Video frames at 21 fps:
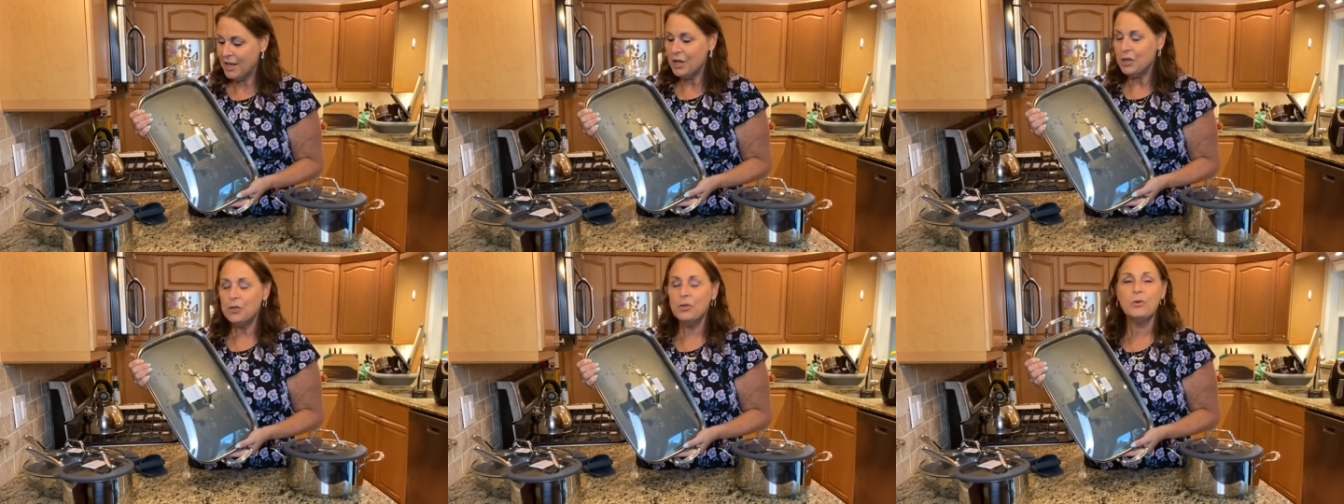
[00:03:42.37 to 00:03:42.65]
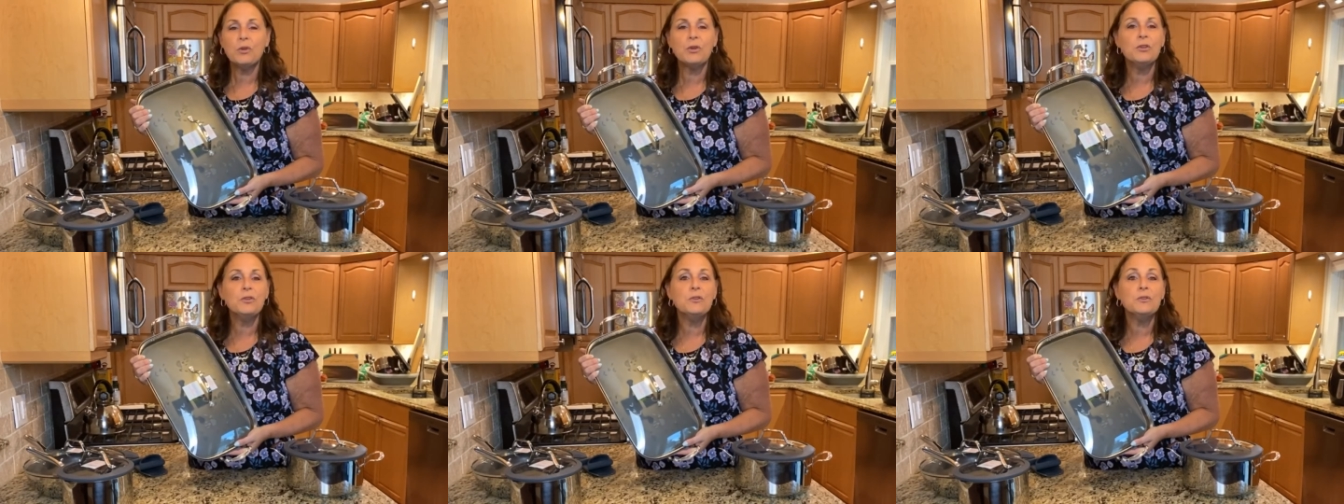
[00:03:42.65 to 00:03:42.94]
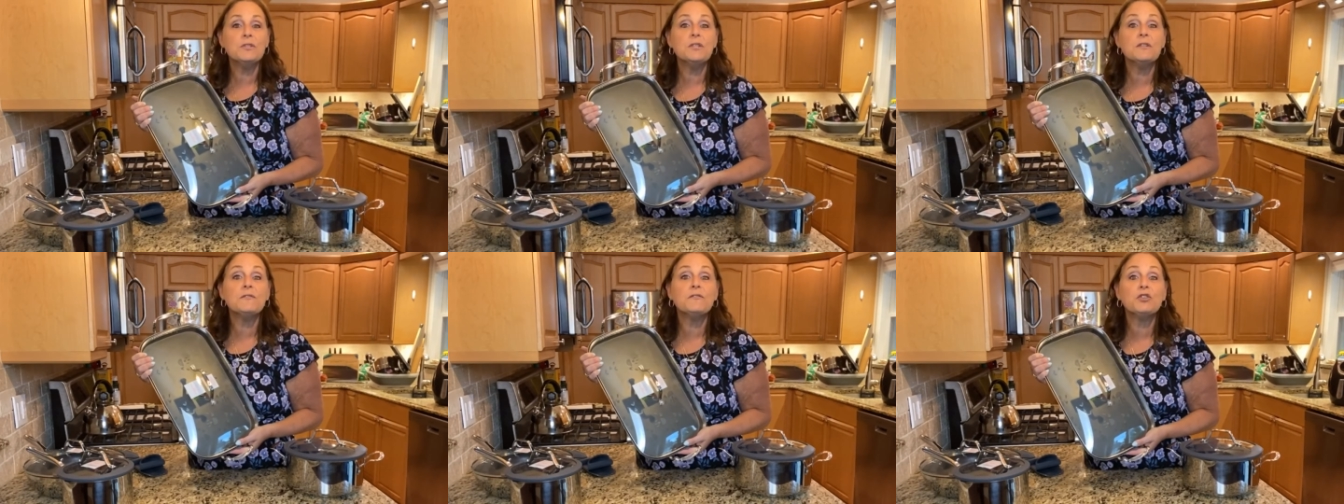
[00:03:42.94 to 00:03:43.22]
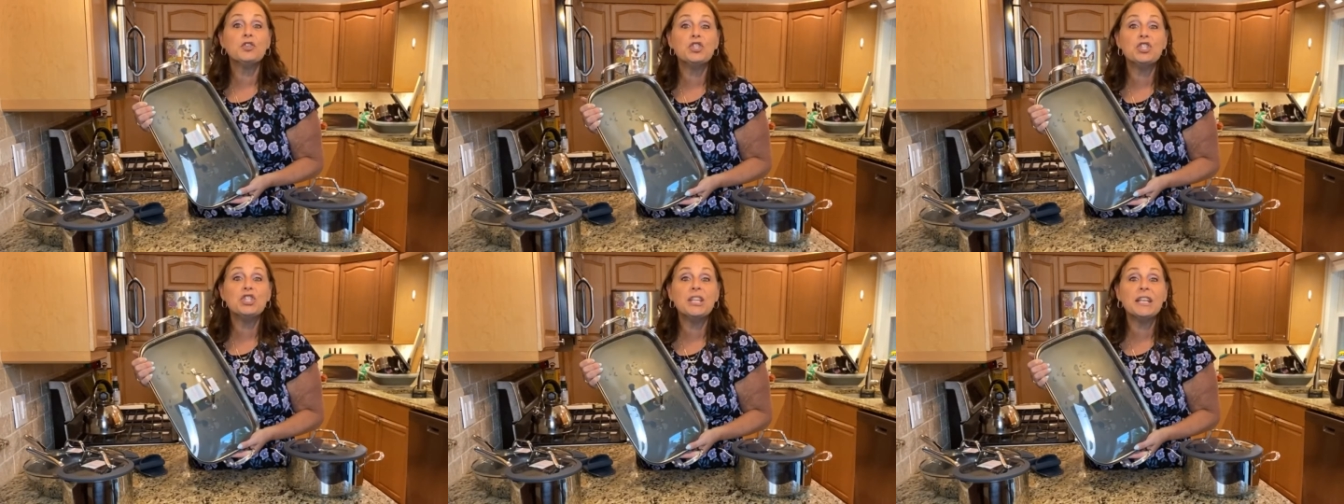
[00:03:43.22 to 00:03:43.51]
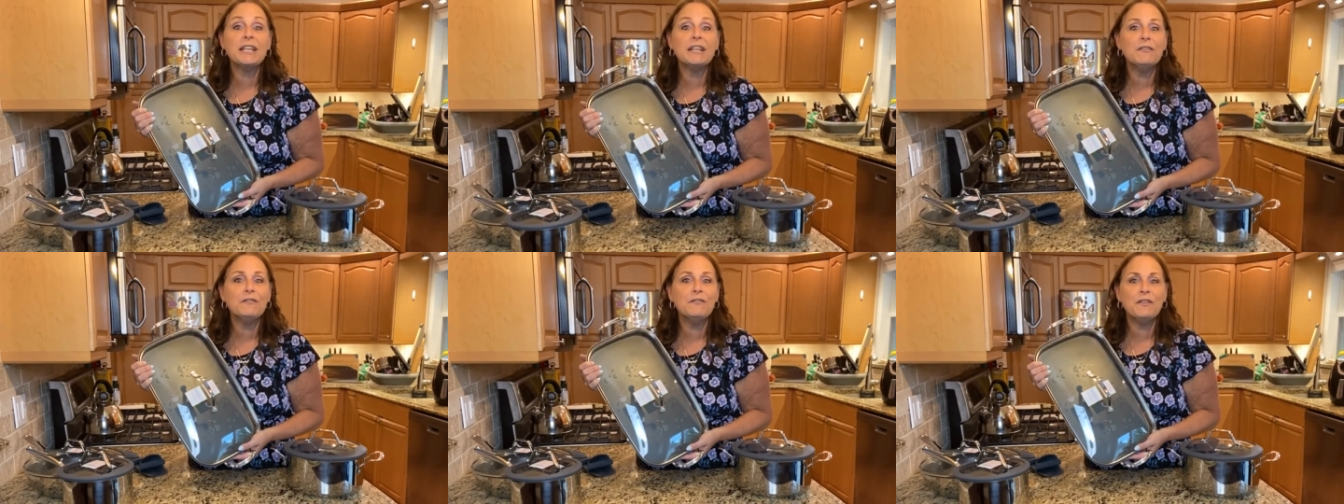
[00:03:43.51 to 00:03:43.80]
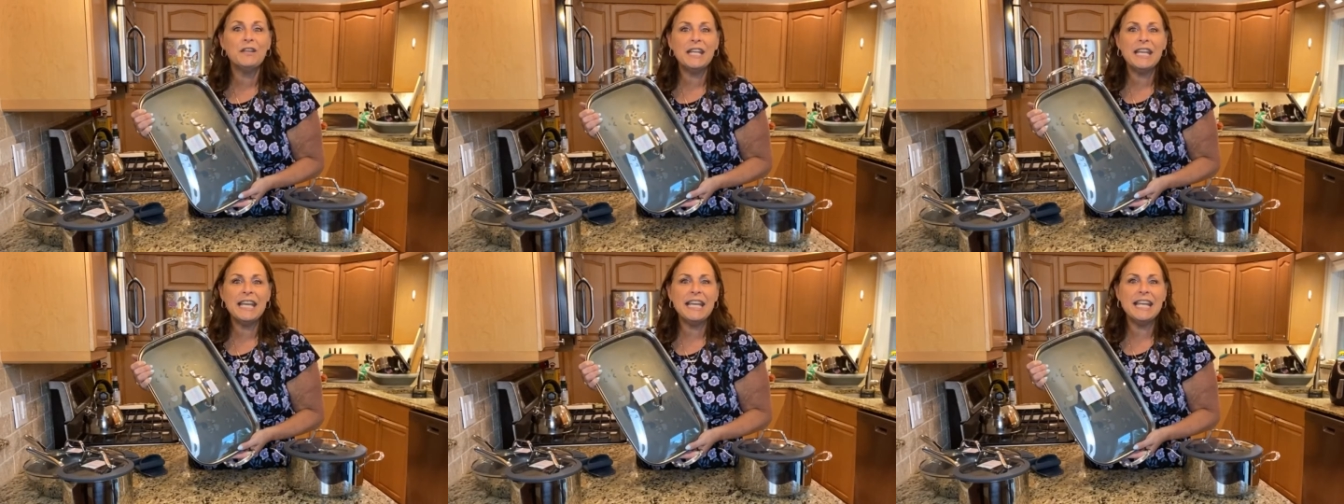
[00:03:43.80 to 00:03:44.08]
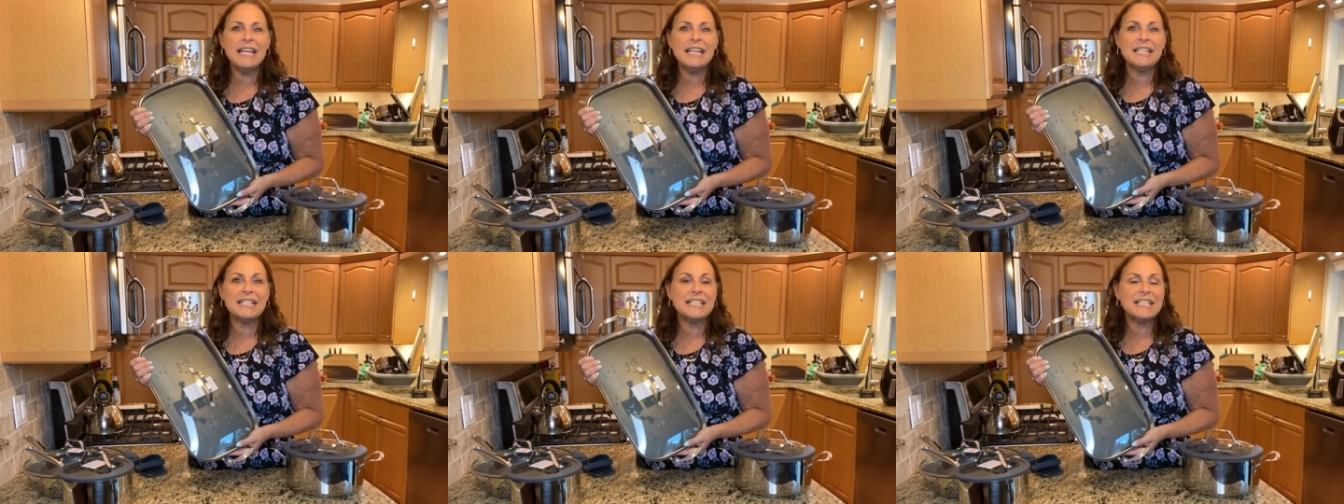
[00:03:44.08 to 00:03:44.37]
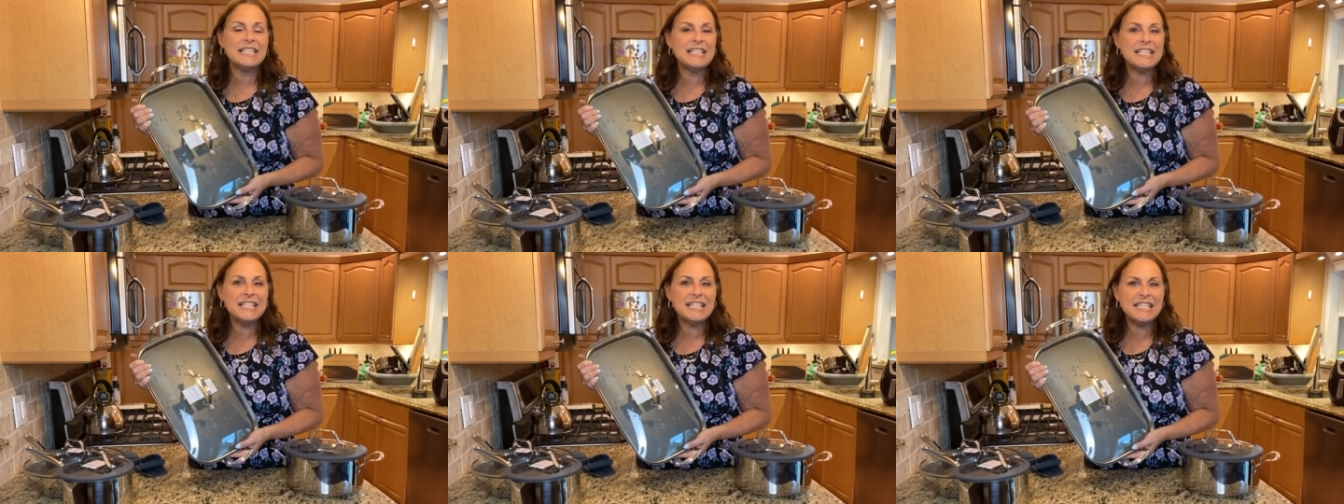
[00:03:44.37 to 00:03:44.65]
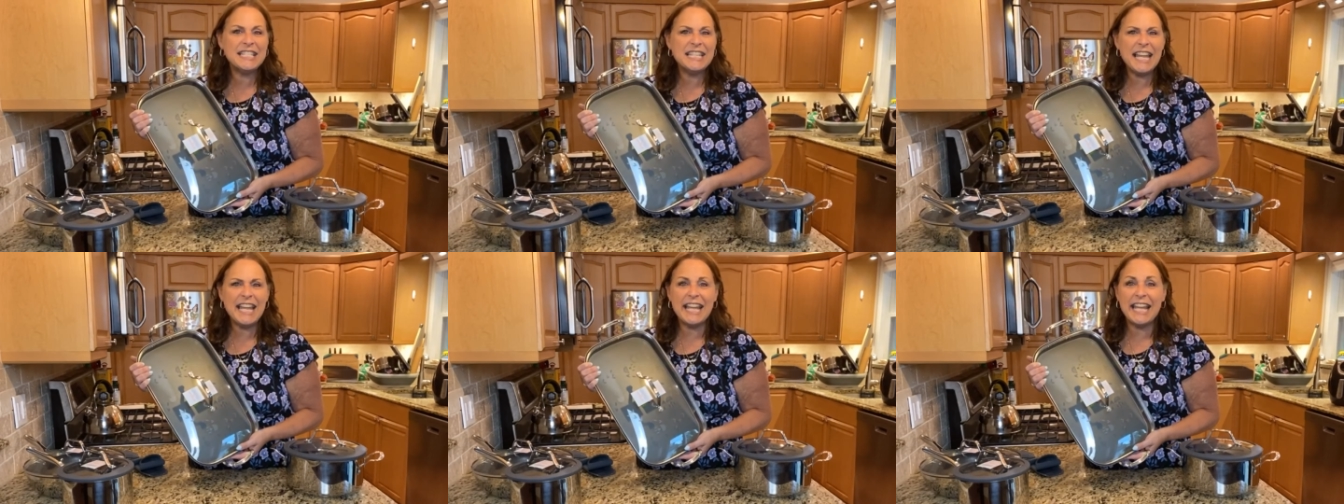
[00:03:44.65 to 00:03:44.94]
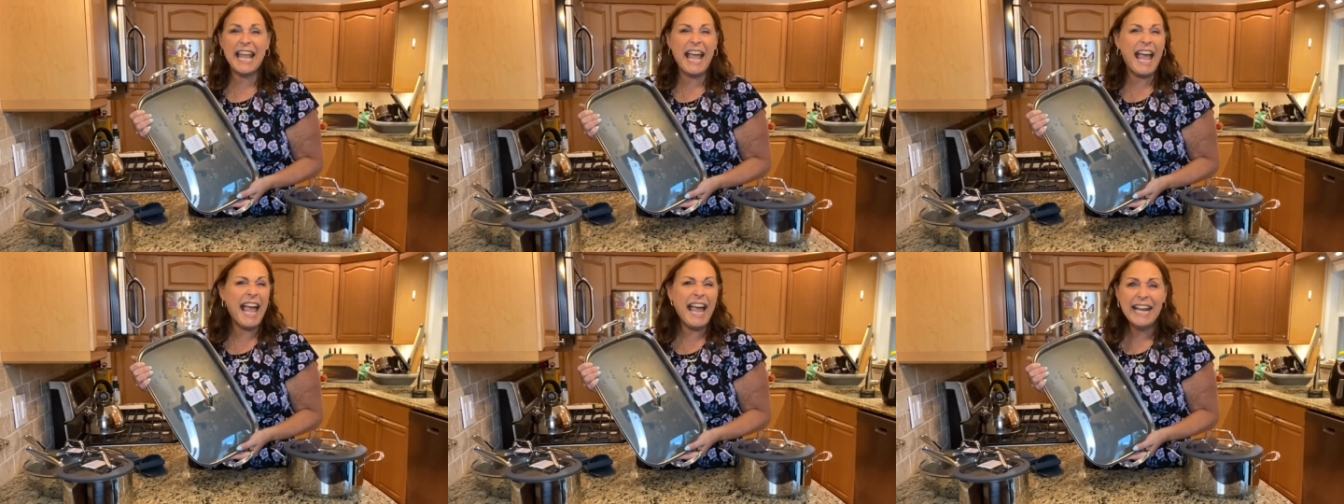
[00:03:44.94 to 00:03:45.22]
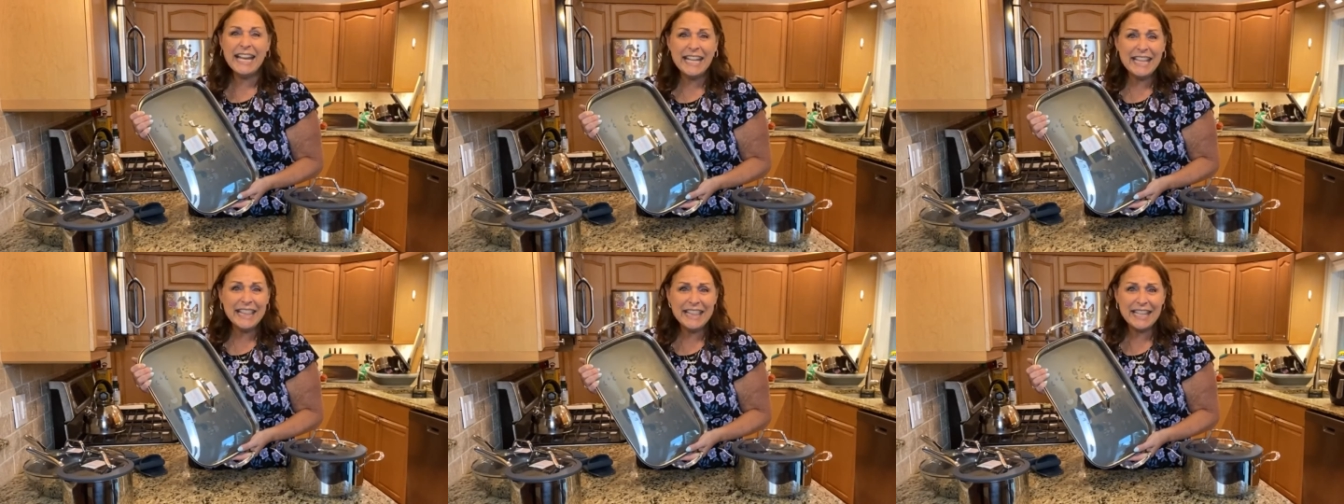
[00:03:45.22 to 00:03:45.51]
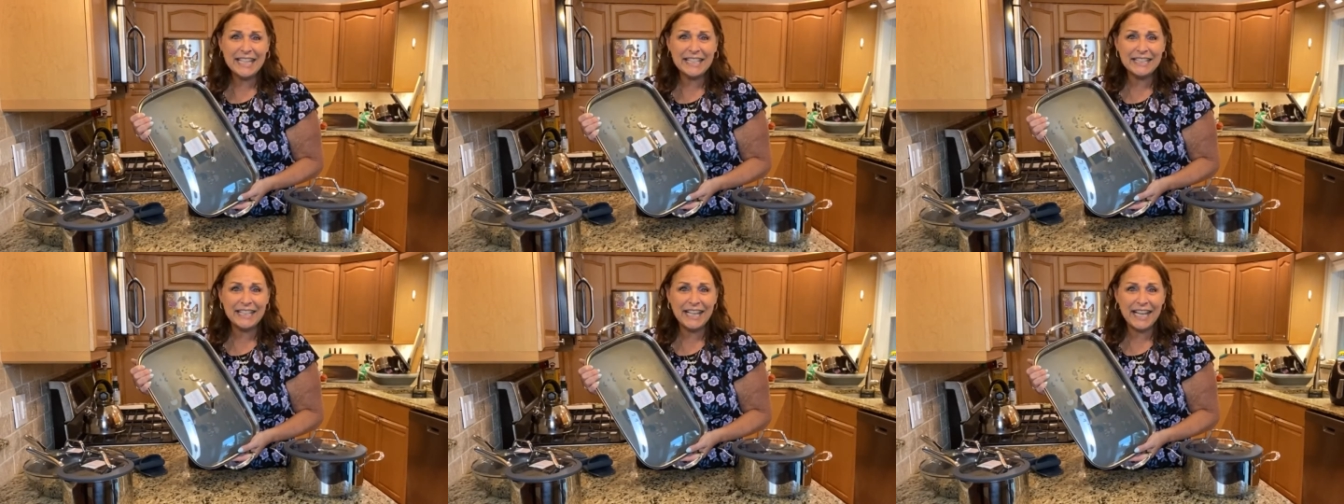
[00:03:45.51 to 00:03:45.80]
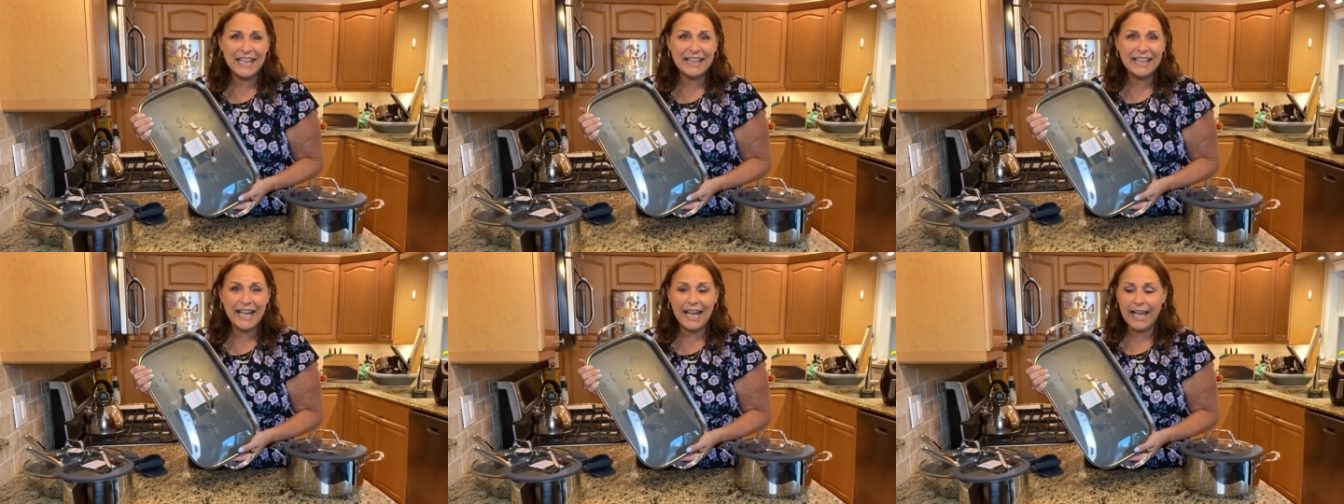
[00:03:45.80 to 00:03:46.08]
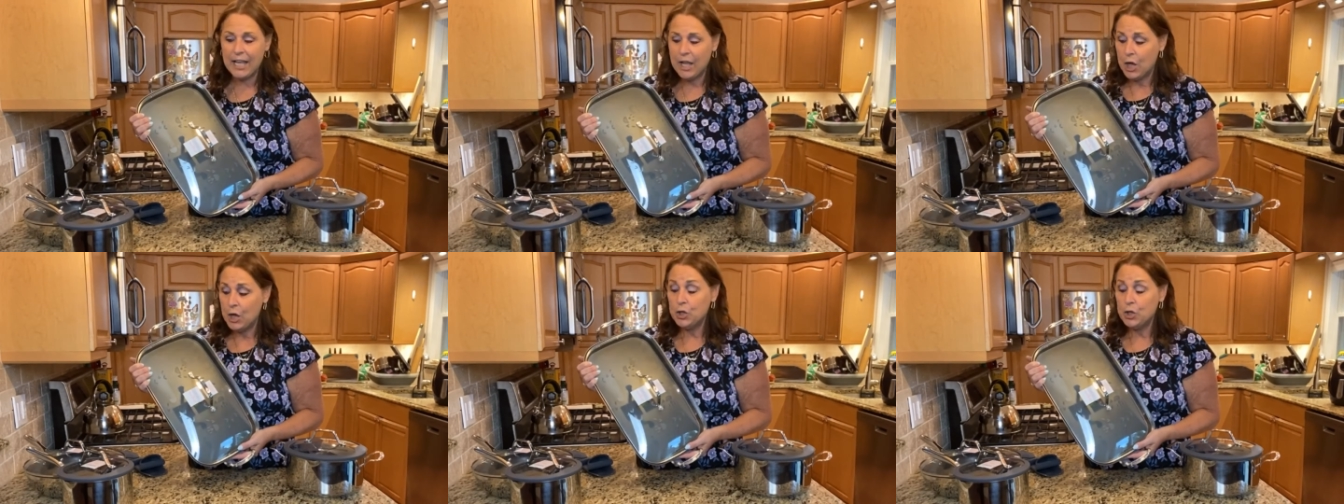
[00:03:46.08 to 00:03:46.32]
You can use it for chicken fajitas, steak, anything like that.